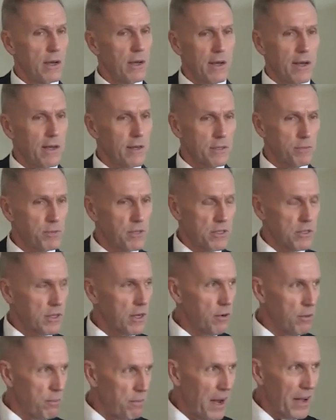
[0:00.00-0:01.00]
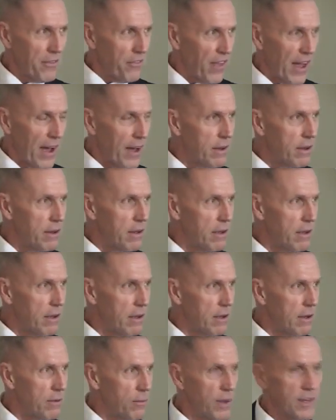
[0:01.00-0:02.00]
How does business go about that?
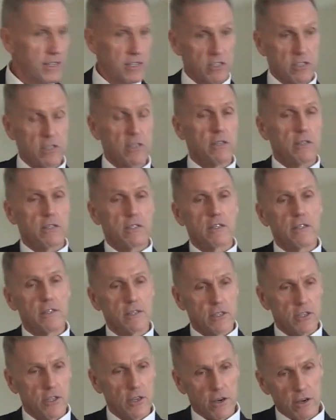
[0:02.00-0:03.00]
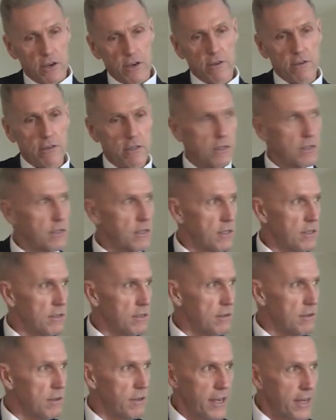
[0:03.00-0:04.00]
Where does it sit? Does it sit in CIO? Does it sit
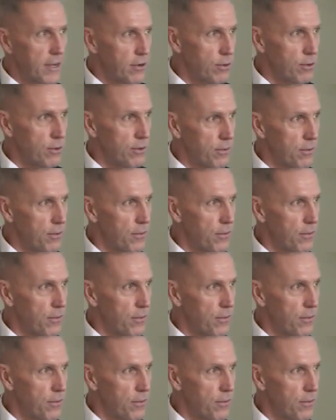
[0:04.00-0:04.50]
in legal?